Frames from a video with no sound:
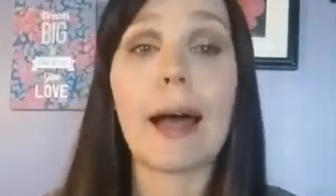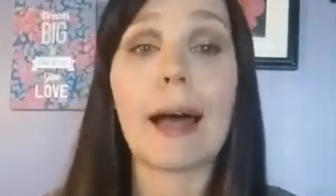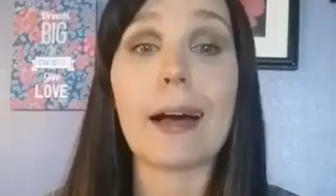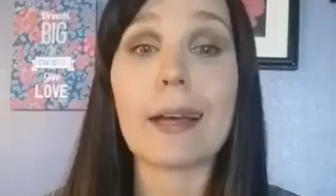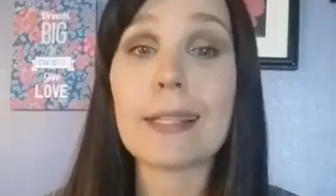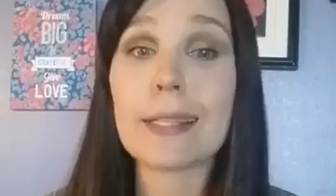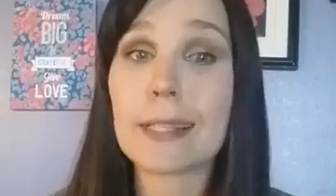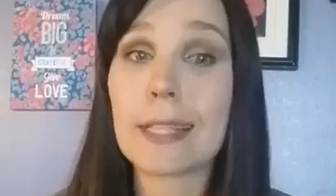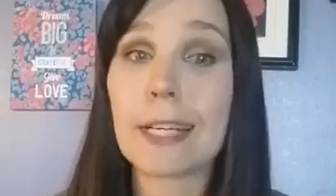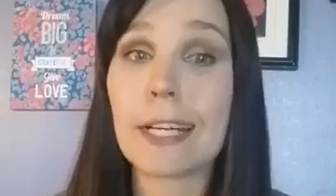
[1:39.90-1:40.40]

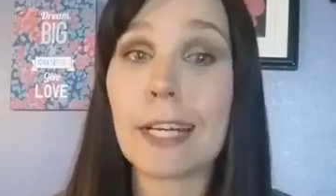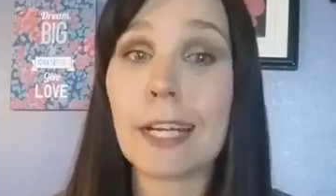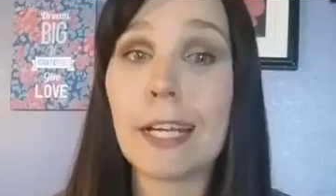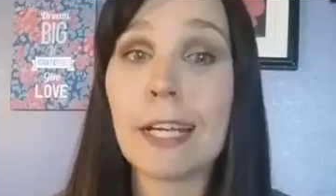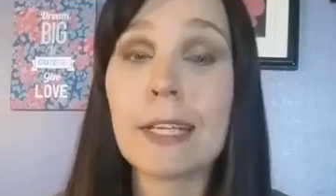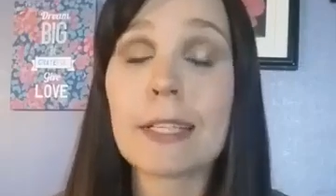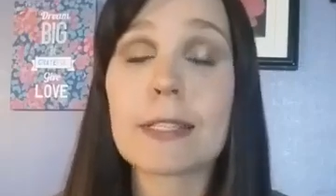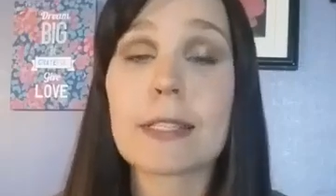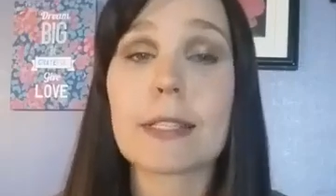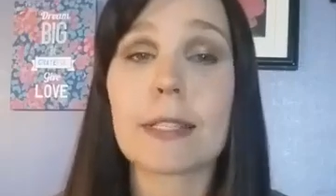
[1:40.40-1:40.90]

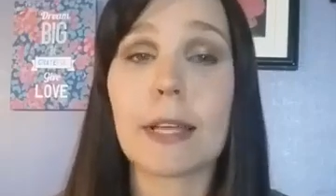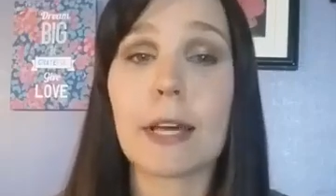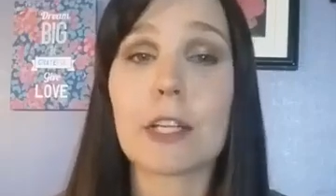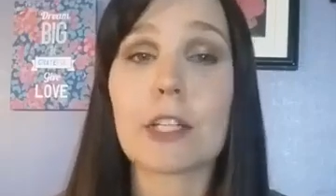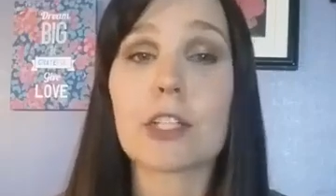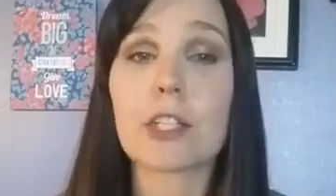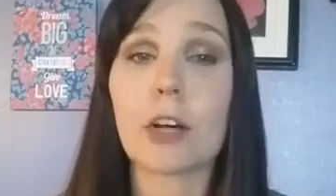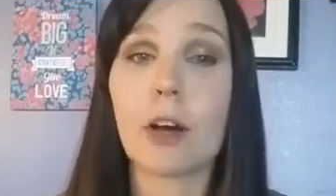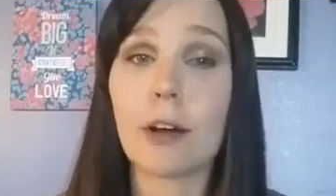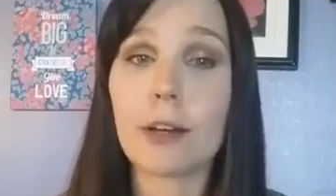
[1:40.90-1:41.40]
acidity
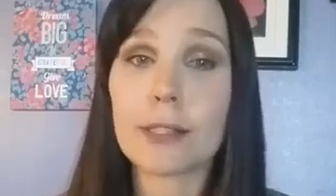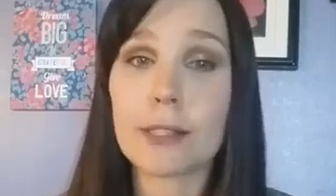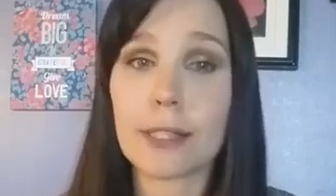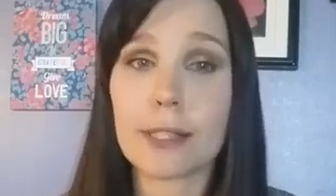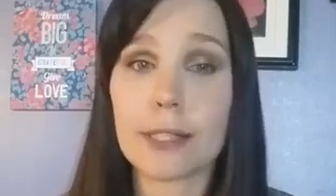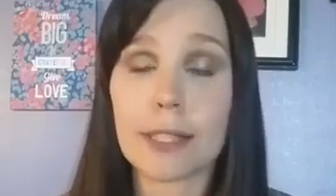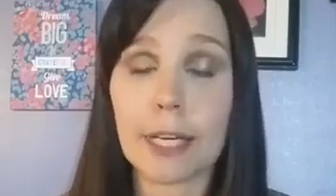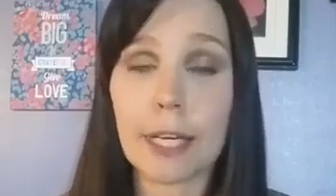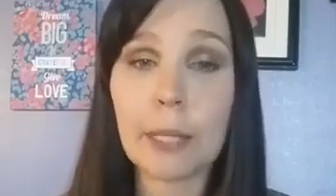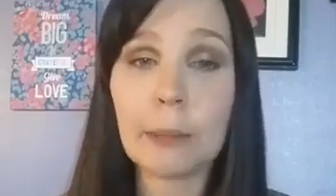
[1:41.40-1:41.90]
slash
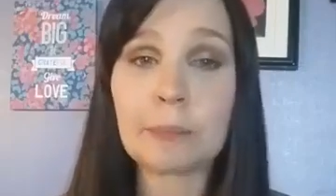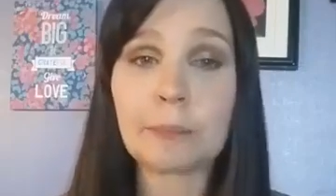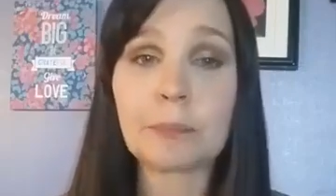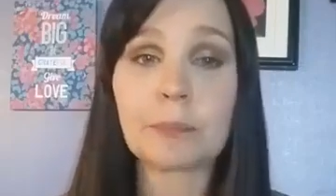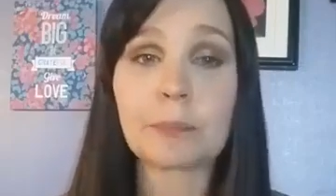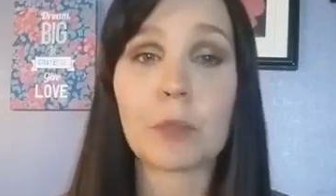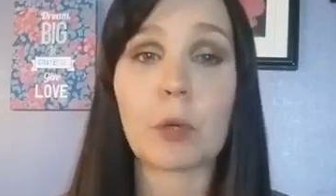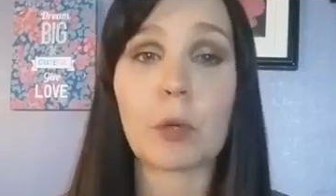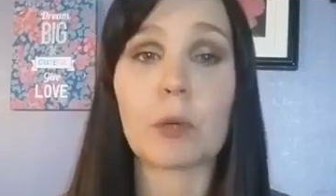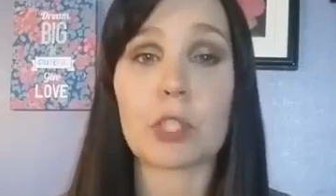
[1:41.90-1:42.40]
toxicity,
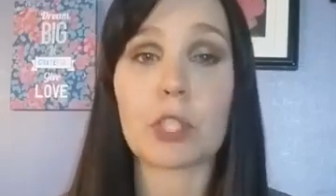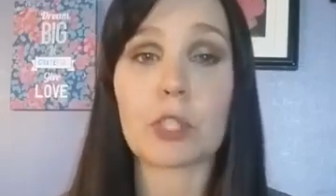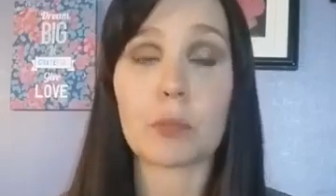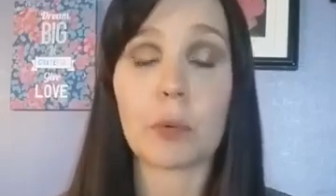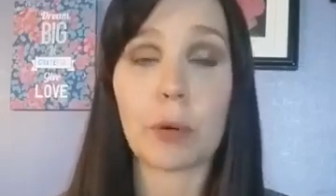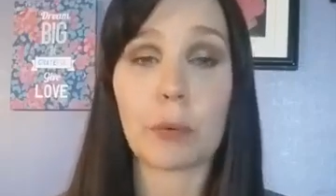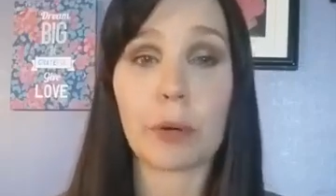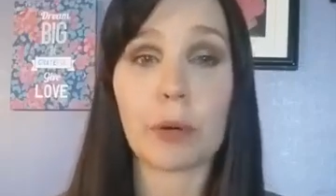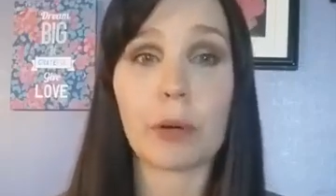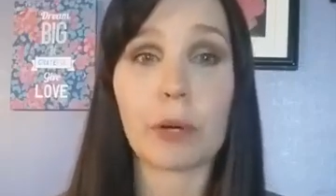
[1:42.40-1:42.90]
which is
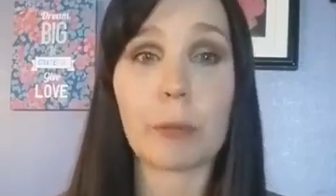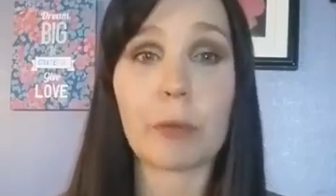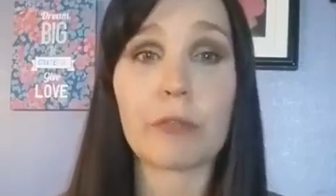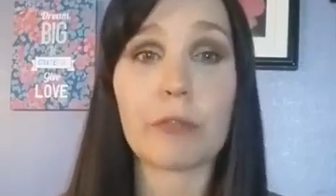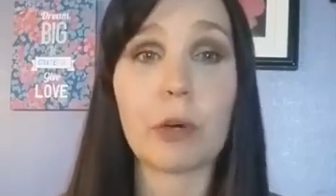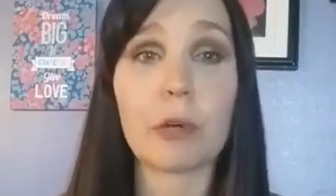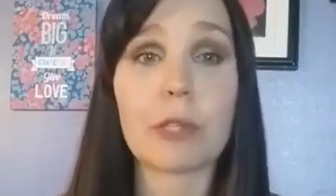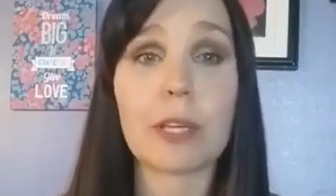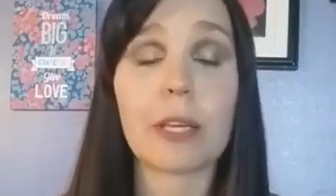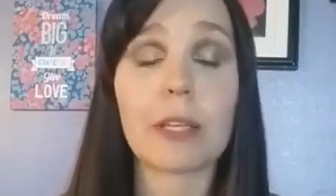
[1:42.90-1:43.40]
what we're going to be
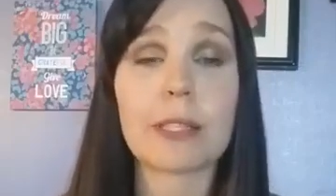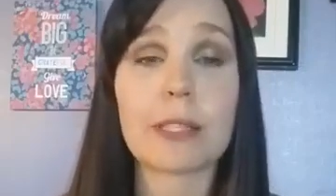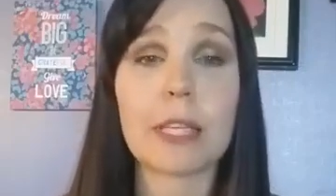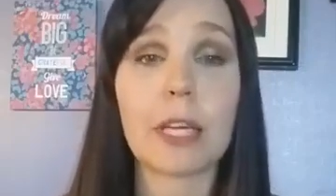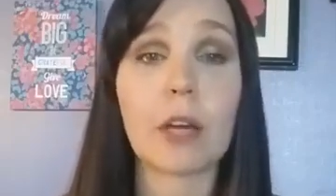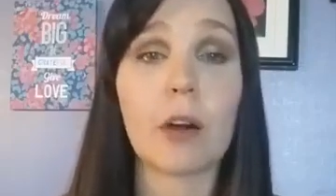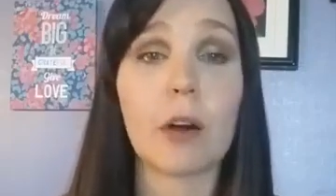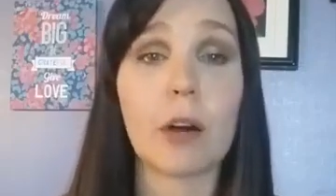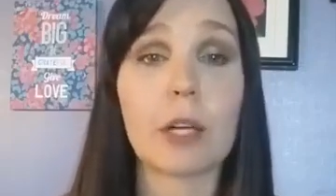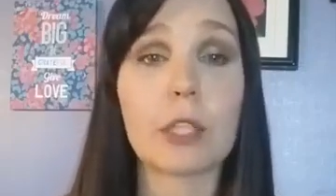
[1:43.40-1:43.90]

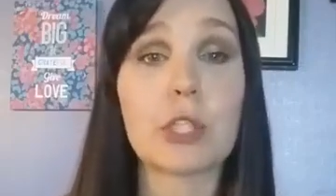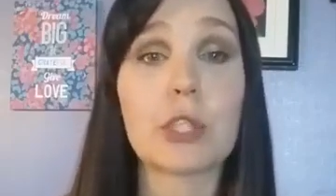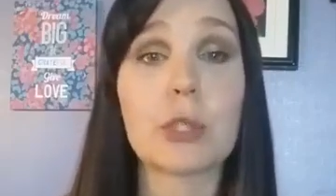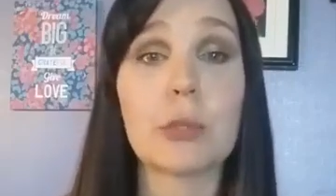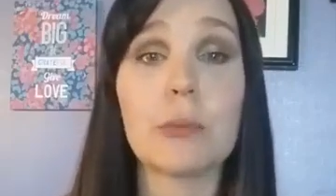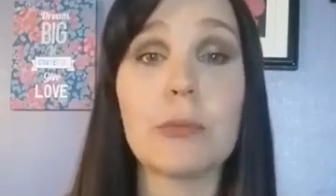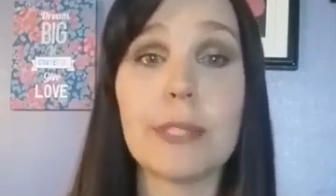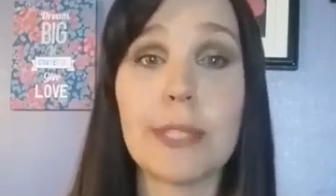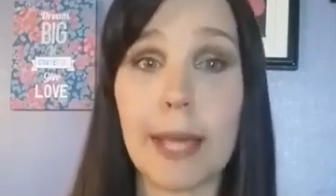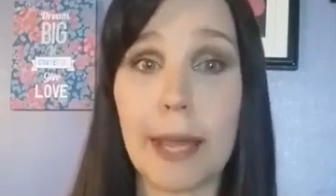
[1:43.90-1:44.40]
focusing on
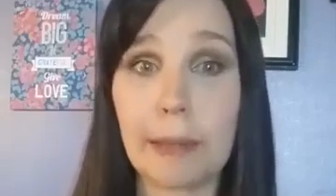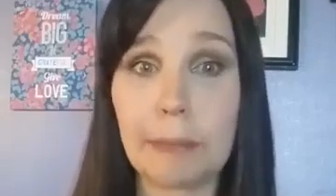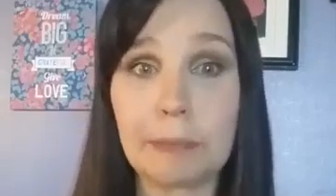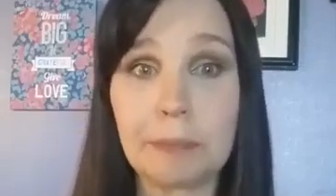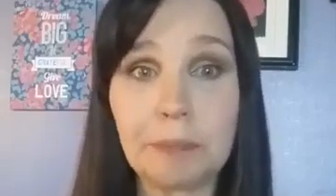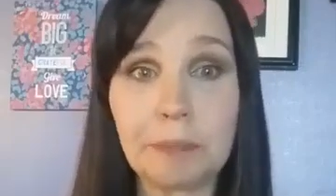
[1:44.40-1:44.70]
today.